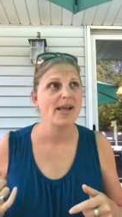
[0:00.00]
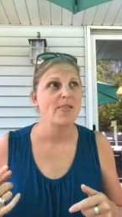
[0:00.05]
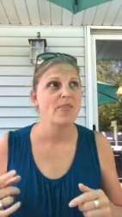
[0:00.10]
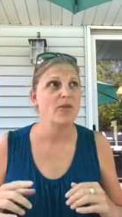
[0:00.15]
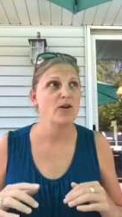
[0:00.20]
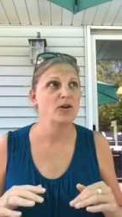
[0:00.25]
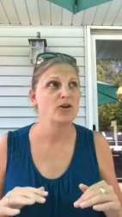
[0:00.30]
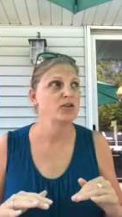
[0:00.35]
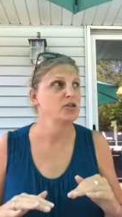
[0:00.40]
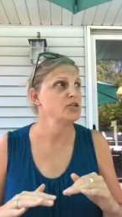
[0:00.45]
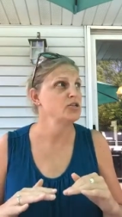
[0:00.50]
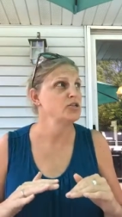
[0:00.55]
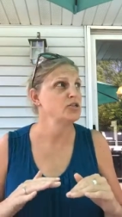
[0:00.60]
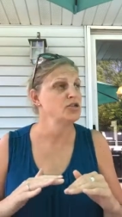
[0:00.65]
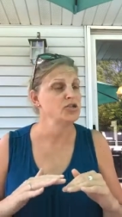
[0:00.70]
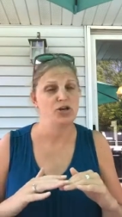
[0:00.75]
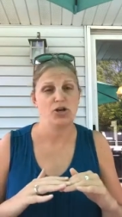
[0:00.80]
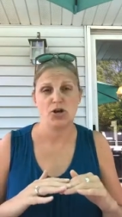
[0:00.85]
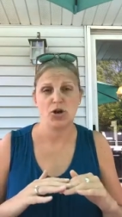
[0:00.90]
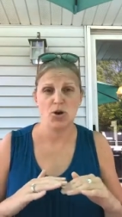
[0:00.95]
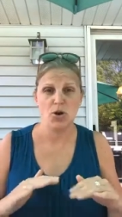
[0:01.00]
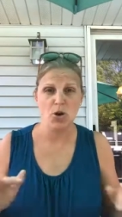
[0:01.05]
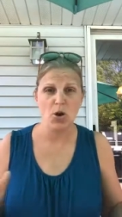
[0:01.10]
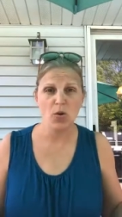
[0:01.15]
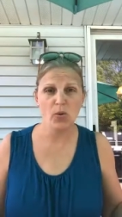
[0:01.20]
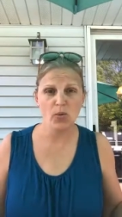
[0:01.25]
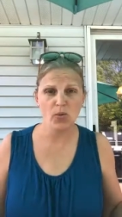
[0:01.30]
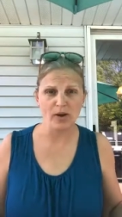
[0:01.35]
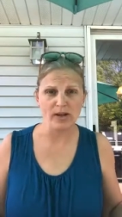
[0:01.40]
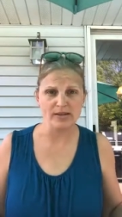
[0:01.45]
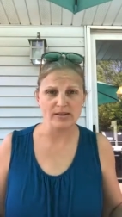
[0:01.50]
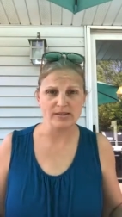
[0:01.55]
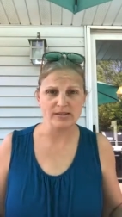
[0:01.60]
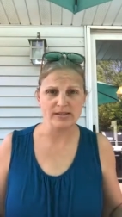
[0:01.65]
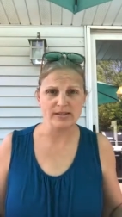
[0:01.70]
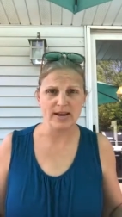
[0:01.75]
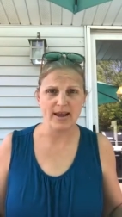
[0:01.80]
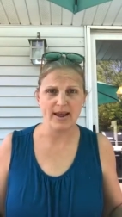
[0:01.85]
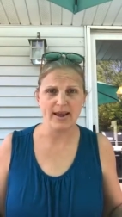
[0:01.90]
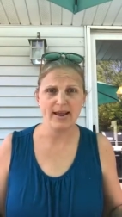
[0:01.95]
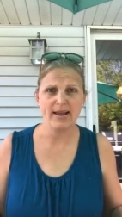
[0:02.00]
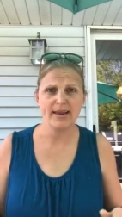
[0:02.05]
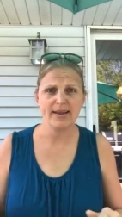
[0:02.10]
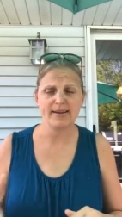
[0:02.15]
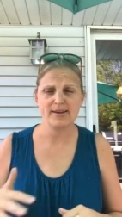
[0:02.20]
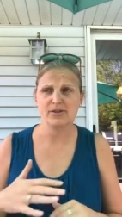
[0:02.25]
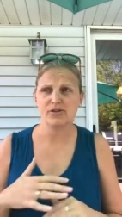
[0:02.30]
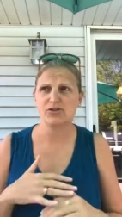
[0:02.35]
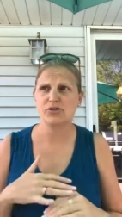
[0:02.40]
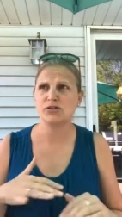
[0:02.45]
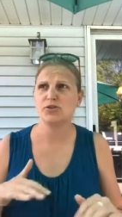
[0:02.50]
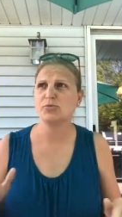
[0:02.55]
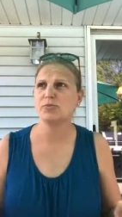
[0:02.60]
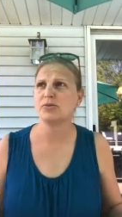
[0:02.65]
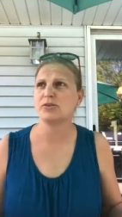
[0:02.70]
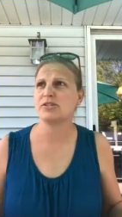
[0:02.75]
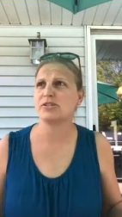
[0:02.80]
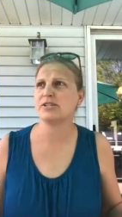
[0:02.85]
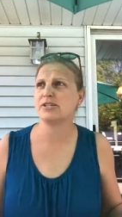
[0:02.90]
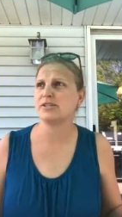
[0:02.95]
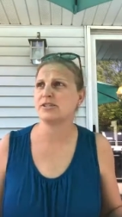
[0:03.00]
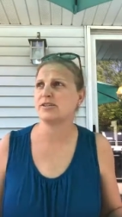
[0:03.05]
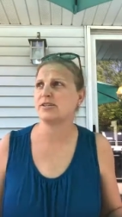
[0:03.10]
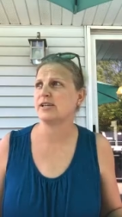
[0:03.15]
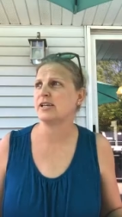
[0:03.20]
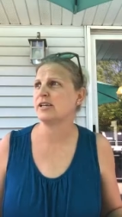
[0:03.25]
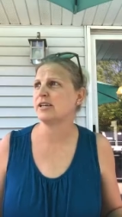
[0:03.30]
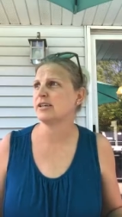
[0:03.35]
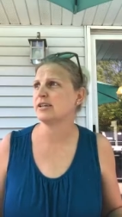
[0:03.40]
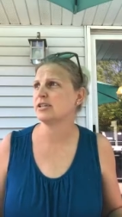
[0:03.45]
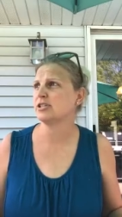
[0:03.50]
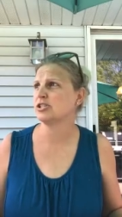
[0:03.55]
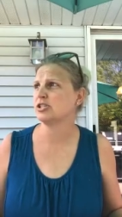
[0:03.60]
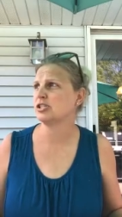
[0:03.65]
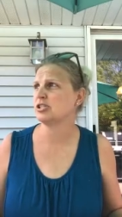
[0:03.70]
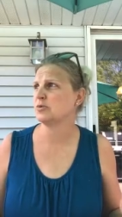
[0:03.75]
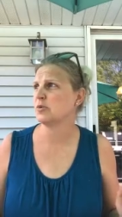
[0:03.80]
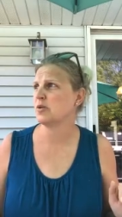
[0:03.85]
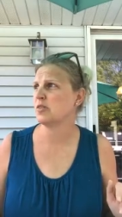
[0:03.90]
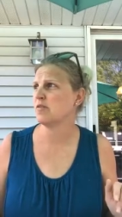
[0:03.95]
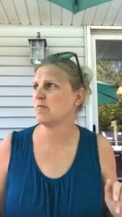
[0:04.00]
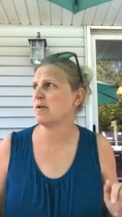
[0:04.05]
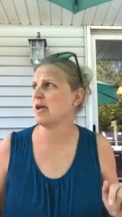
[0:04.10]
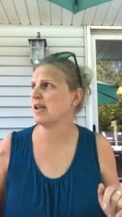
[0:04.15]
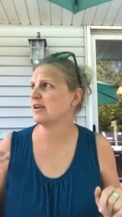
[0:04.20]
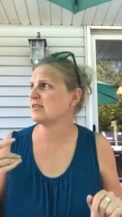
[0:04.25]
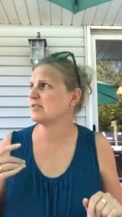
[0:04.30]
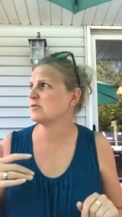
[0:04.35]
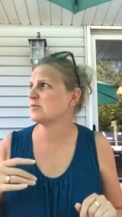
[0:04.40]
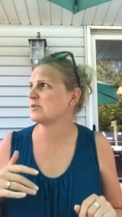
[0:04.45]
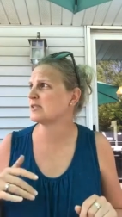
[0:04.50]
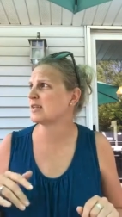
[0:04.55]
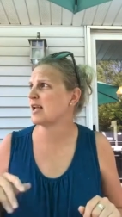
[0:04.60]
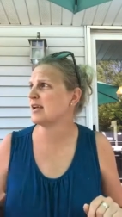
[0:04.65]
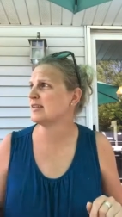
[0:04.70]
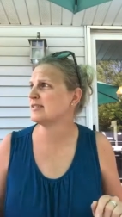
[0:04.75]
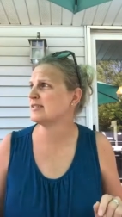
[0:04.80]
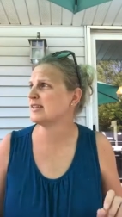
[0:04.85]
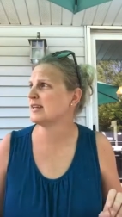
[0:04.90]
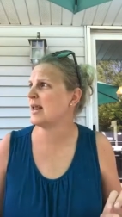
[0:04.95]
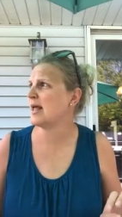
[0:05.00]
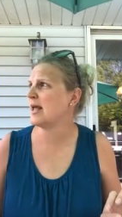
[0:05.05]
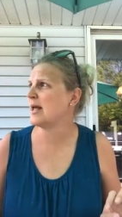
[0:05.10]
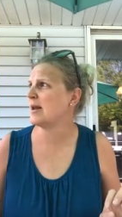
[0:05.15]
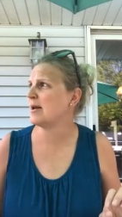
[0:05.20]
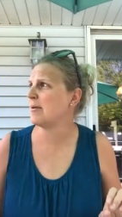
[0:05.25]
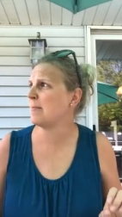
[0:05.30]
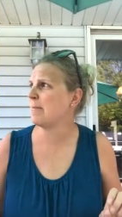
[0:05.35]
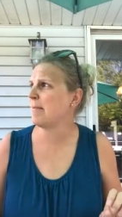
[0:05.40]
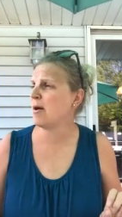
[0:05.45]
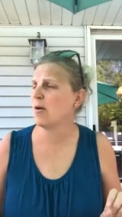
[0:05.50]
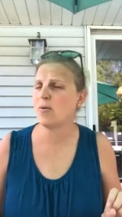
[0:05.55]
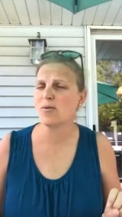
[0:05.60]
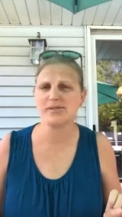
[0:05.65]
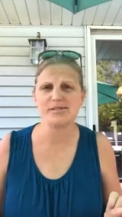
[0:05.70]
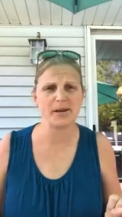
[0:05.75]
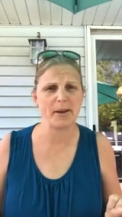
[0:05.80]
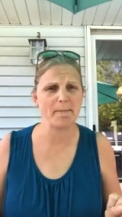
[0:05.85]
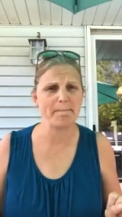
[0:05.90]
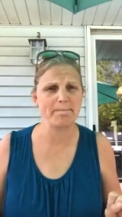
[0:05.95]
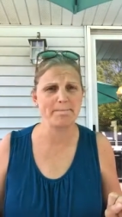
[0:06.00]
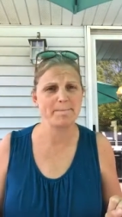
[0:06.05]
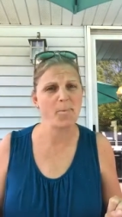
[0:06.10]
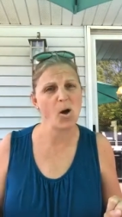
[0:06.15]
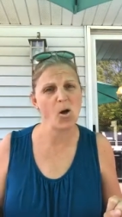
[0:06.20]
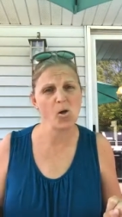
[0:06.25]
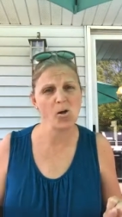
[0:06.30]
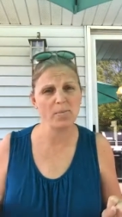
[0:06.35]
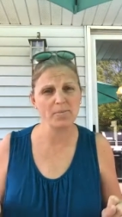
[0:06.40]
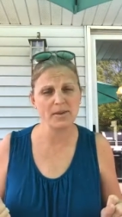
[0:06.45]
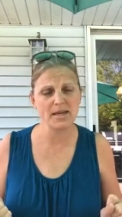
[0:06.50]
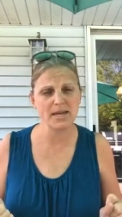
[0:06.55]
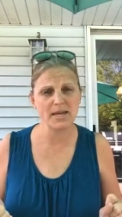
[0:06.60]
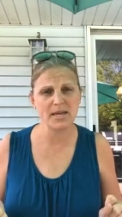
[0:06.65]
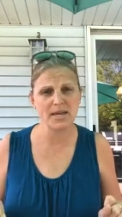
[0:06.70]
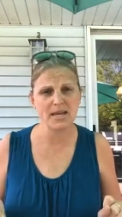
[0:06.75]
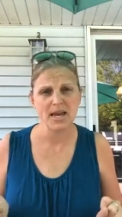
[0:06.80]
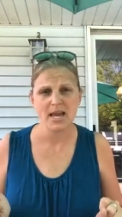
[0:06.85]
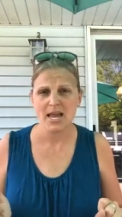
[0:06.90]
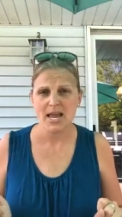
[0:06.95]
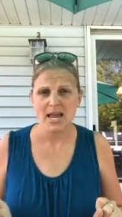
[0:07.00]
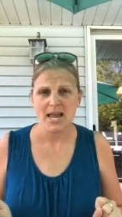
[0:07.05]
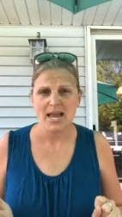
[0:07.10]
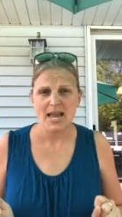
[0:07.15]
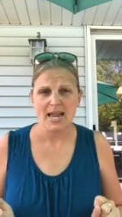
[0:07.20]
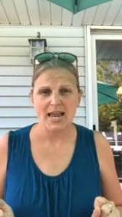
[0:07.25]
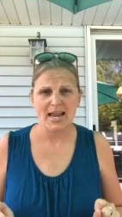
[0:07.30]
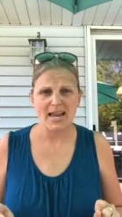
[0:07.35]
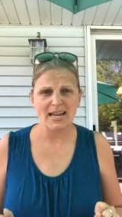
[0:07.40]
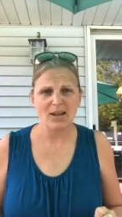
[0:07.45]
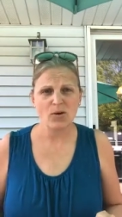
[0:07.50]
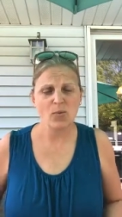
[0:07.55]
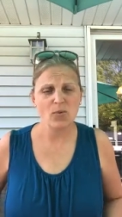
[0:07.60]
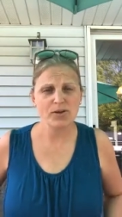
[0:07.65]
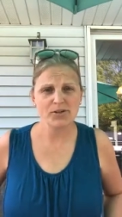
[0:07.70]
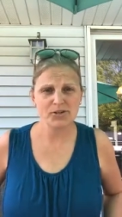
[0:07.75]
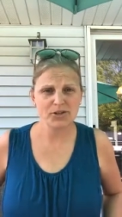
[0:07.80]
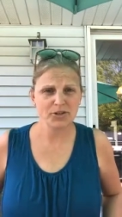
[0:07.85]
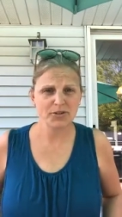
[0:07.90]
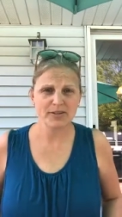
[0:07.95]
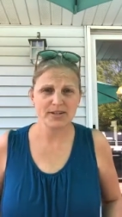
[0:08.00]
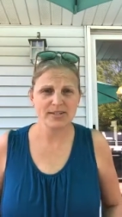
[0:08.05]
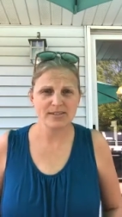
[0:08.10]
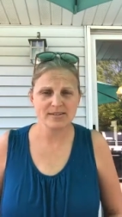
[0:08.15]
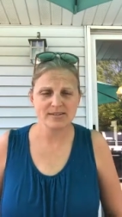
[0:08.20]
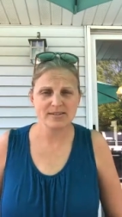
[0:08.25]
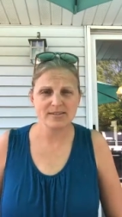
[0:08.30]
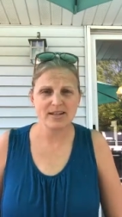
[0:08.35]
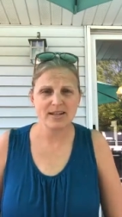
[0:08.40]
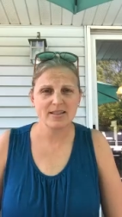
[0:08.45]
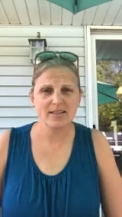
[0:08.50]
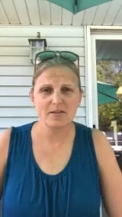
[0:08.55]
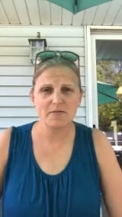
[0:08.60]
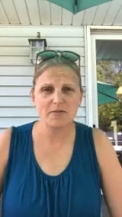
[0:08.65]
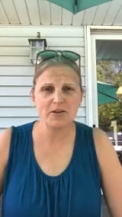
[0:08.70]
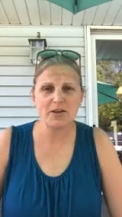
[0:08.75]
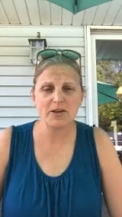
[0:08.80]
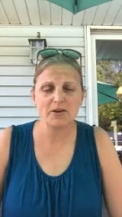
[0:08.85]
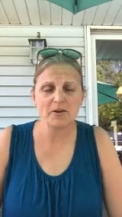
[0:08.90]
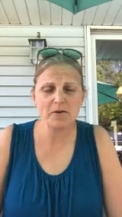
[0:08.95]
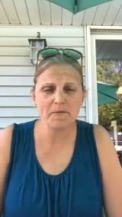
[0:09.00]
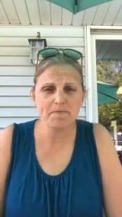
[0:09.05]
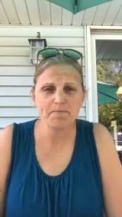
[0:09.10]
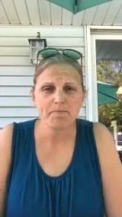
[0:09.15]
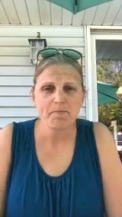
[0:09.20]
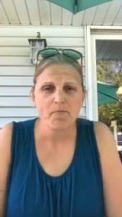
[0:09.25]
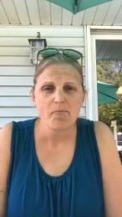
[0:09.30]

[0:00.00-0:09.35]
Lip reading: There is no wind today. It is super still here, just north of Madison, Wisconsin, and about a balmy 81 degrees, it said in the vehicle.